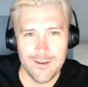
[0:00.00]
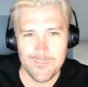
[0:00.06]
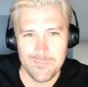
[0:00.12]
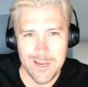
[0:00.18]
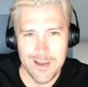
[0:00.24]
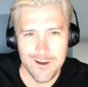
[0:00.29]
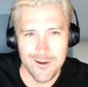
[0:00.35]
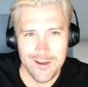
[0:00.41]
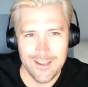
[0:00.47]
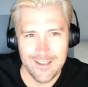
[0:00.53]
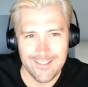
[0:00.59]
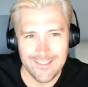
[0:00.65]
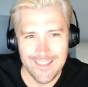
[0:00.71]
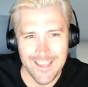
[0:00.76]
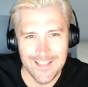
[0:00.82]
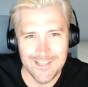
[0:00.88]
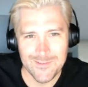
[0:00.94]
Barry,
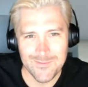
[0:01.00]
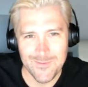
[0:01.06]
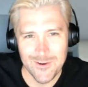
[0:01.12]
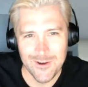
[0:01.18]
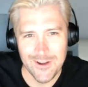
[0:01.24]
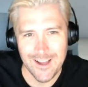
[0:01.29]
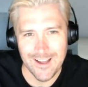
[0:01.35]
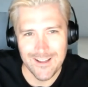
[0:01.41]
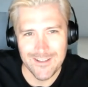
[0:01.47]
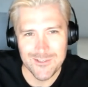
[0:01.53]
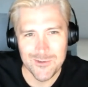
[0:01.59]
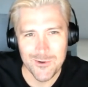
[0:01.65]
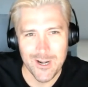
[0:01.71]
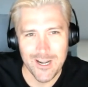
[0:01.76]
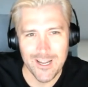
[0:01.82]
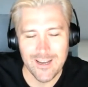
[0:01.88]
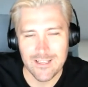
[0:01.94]
thanks for
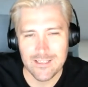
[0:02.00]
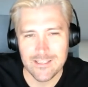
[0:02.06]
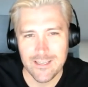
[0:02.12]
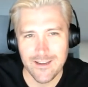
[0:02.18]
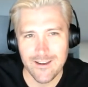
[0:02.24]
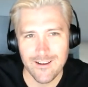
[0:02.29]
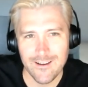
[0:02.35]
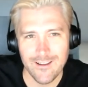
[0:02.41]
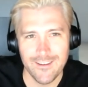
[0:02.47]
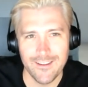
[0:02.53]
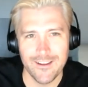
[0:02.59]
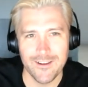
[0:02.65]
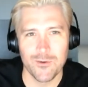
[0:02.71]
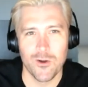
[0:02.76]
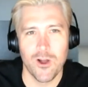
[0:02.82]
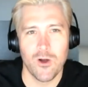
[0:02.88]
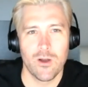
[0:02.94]
joining us here on the
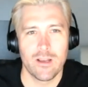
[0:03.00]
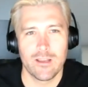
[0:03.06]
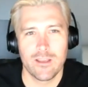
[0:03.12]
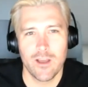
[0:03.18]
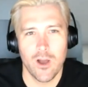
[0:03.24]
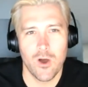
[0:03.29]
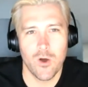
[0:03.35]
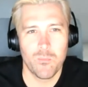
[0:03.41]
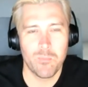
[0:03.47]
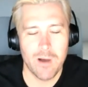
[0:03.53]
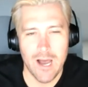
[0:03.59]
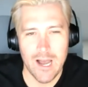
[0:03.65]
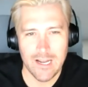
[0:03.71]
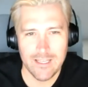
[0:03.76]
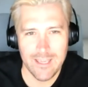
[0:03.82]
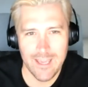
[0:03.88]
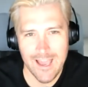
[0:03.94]
Grow and Go
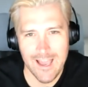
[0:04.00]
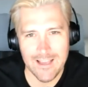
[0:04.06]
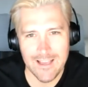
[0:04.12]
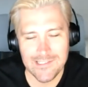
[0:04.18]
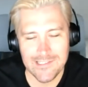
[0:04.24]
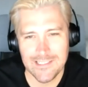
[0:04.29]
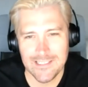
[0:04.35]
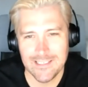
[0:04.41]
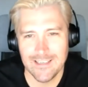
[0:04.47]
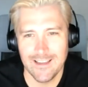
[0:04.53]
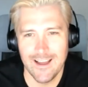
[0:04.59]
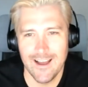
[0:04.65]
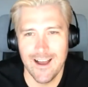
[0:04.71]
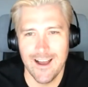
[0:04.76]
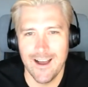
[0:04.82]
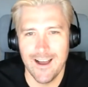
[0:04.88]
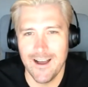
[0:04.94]
podcast.
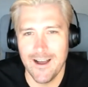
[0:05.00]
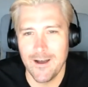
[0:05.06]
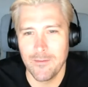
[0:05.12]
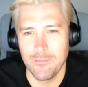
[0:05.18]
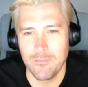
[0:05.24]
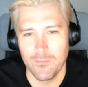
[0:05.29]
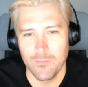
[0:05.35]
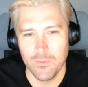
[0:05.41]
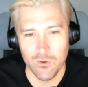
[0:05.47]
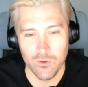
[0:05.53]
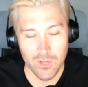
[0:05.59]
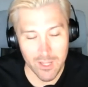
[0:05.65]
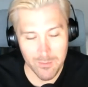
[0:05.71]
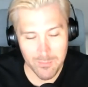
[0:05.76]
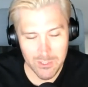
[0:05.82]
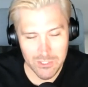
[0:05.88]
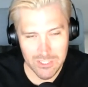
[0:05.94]
We
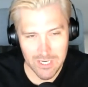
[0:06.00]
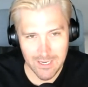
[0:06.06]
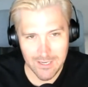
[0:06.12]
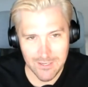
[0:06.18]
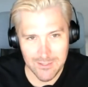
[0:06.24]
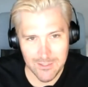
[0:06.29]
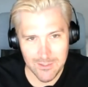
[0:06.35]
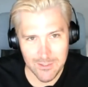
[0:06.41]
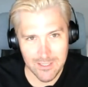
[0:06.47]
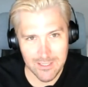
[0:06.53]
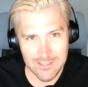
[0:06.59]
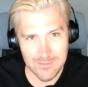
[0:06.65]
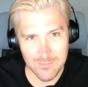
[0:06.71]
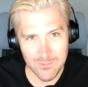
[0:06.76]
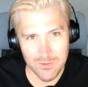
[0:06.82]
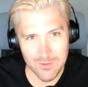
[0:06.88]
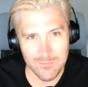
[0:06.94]
really appreciate you doing this.
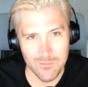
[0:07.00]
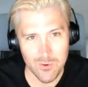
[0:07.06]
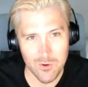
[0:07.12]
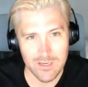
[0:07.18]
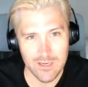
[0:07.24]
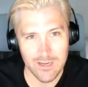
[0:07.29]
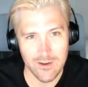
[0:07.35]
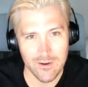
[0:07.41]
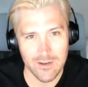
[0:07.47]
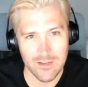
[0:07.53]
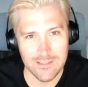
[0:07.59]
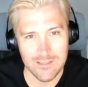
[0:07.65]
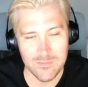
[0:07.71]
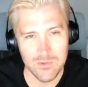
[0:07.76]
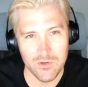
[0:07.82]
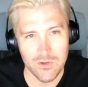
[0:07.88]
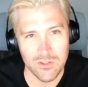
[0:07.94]
I'm looking forward to hearing
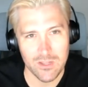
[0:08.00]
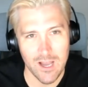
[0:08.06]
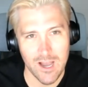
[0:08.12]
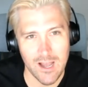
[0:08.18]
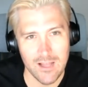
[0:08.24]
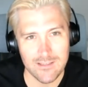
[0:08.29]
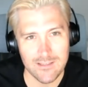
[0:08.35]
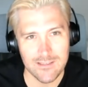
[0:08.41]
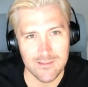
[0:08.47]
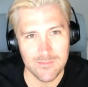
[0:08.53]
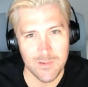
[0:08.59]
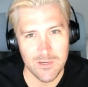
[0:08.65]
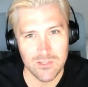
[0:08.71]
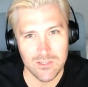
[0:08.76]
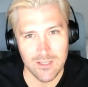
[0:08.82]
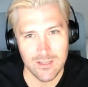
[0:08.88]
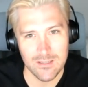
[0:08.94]
some of your thoughts,
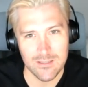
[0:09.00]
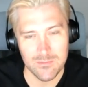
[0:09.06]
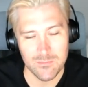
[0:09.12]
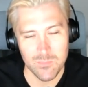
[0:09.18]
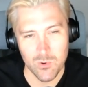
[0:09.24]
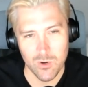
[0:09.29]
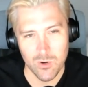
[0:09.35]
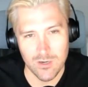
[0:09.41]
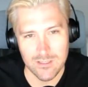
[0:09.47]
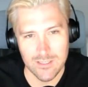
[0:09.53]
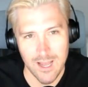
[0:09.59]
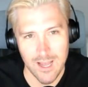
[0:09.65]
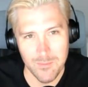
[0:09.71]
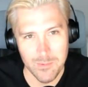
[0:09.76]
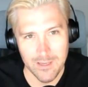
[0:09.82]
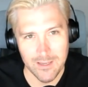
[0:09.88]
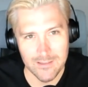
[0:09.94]
especially on this important
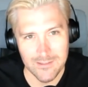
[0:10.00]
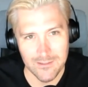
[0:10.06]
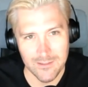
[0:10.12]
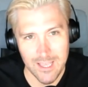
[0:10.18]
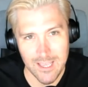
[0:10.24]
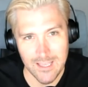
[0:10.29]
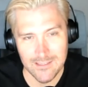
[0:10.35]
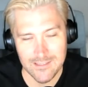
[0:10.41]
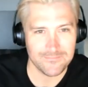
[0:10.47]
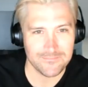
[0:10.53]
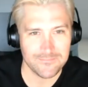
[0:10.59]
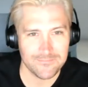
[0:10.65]
topic. So thanks.